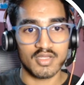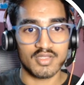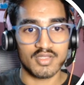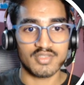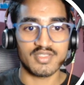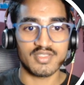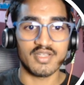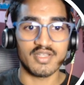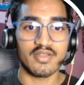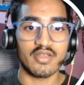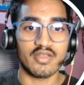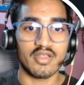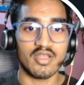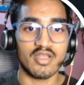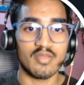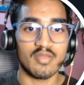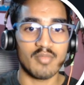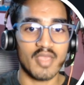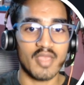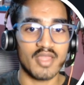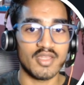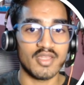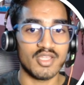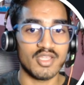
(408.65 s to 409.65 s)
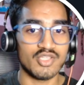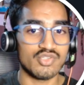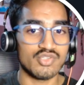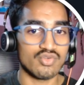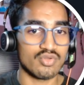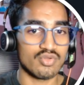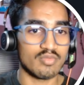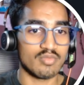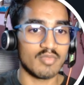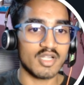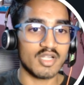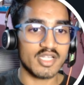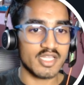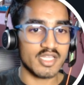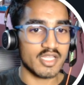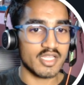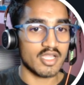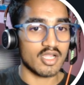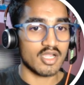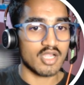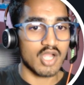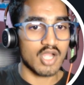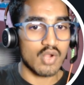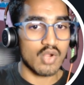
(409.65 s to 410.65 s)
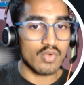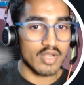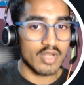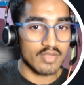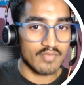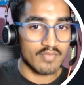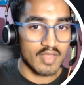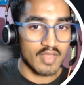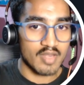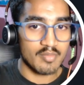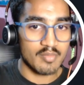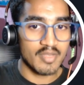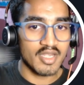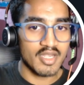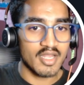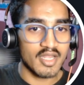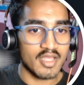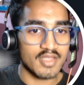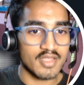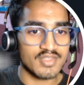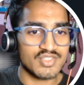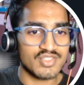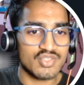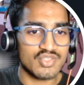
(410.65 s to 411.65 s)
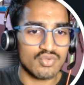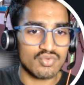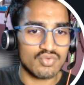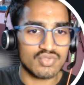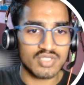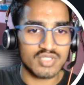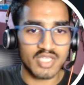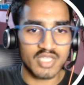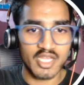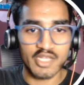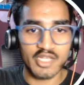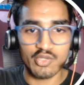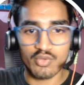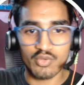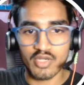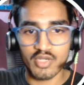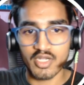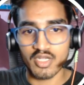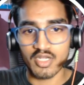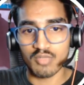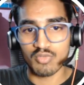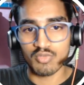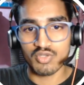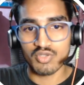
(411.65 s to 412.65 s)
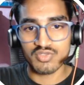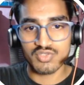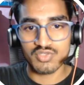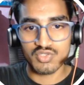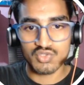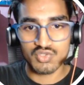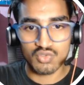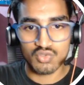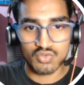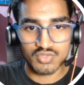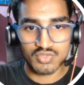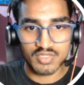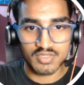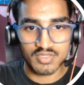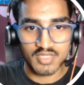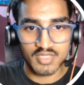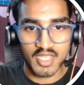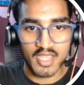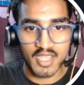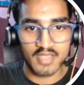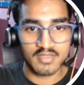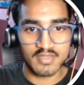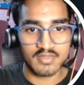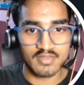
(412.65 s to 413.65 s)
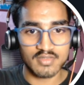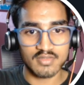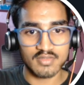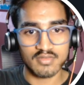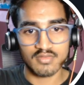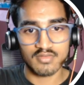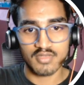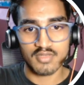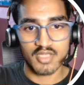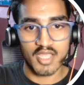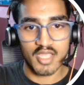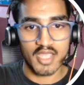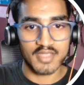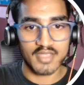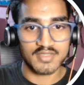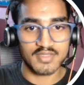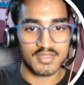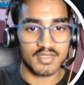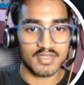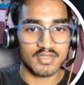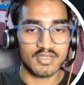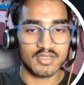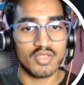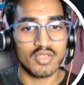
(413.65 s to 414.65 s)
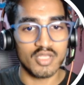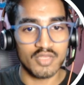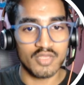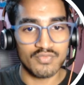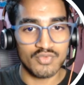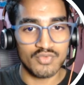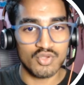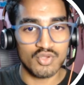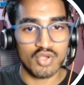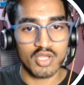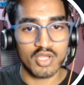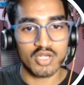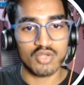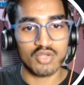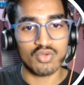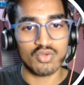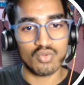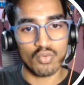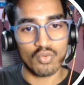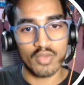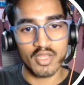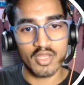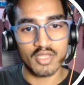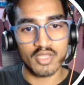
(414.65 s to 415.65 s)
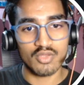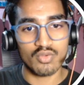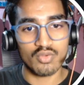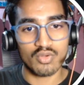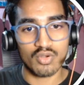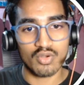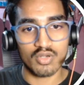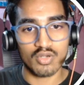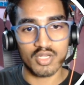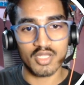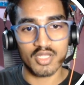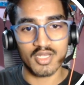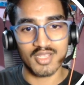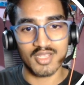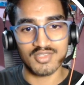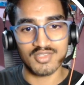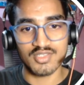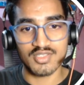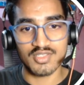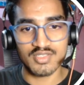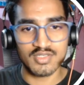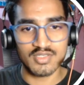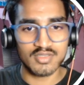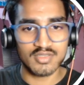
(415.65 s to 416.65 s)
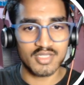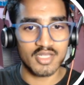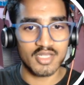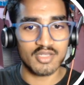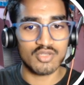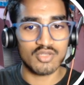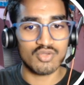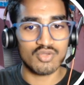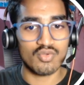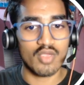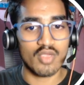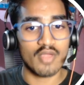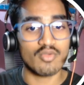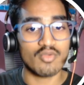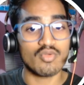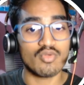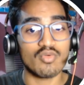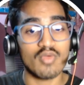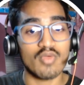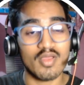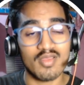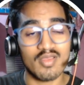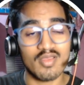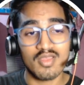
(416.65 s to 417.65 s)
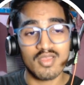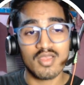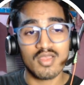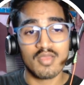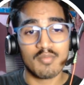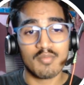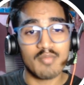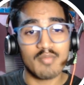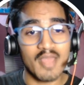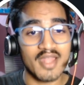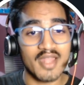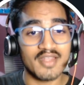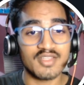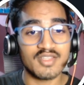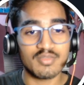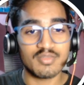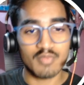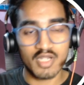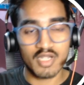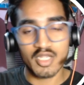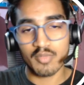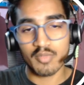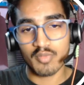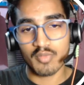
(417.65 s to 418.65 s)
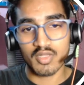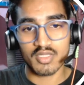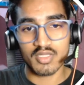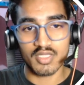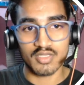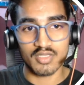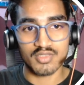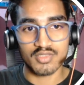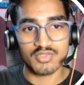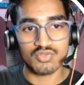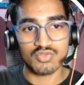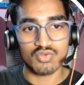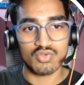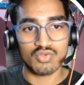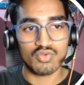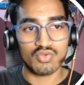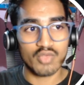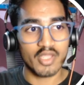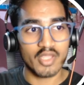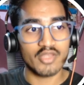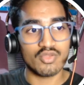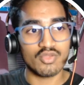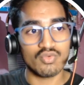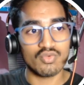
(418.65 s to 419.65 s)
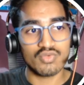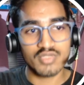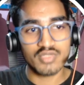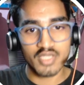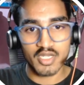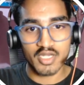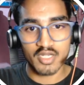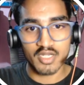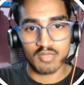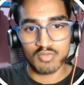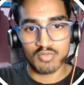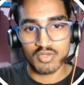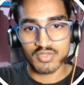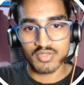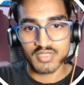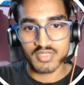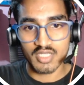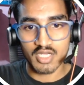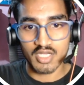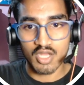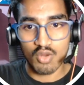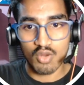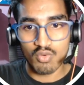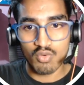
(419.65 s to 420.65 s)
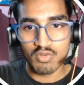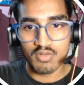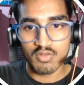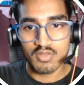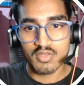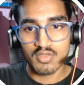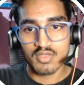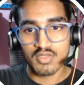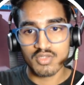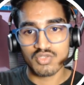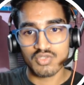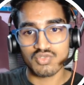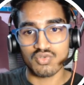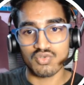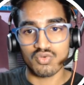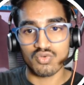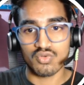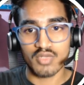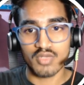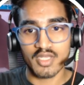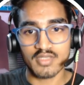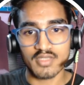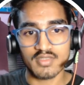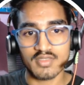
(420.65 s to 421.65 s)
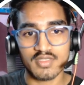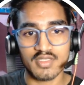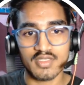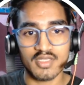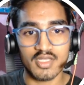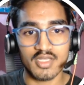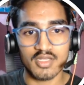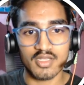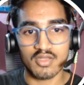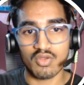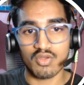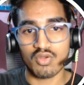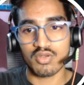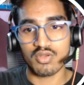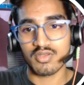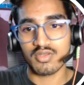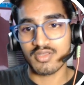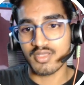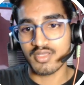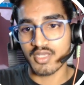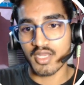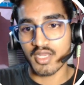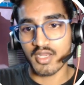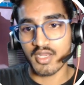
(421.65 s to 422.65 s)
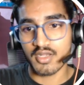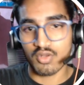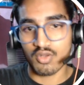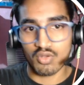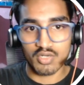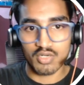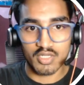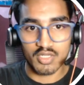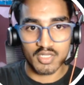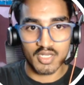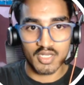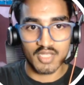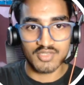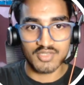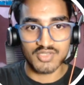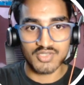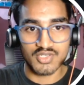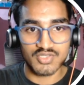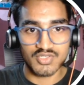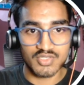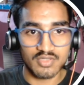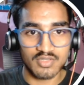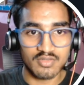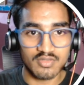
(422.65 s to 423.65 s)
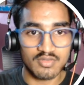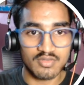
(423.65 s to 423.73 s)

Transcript: Centrally manage your multi-account environment as you scale your AWS resources. As I said, if you are growing your organization, then you have to manage multiple things. So you can use AWS account. So let's click on create organization.